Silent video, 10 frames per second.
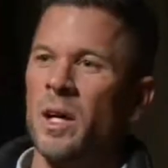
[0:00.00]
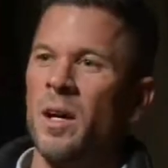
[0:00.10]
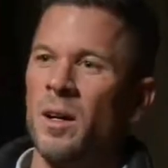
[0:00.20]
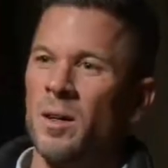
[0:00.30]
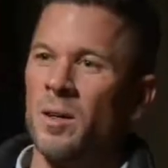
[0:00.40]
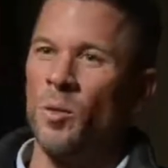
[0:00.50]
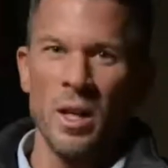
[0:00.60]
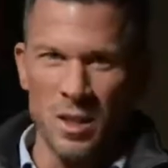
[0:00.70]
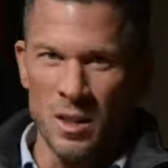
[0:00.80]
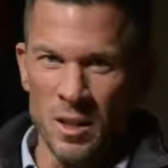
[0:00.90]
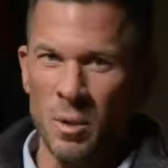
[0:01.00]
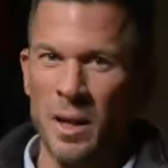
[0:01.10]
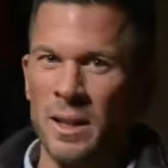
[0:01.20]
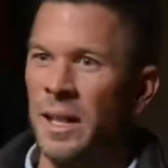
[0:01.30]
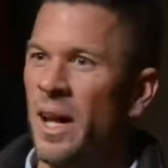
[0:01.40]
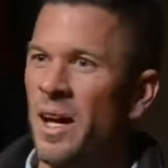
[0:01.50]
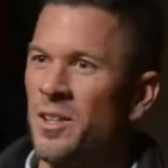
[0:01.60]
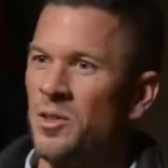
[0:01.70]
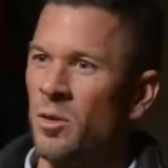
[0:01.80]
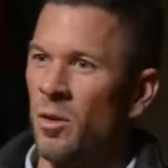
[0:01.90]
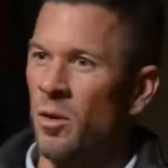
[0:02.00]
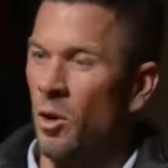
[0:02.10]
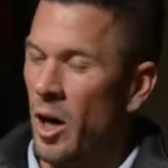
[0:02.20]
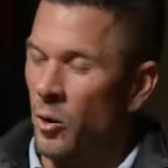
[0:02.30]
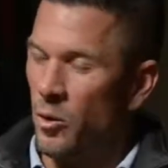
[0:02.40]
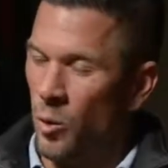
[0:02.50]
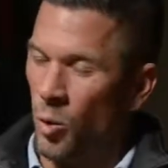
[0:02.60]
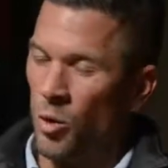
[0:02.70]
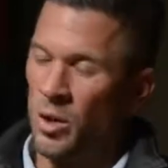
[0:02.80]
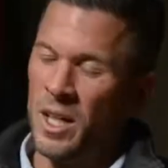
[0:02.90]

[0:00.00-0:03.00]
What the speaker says: watching this podcast or out in the world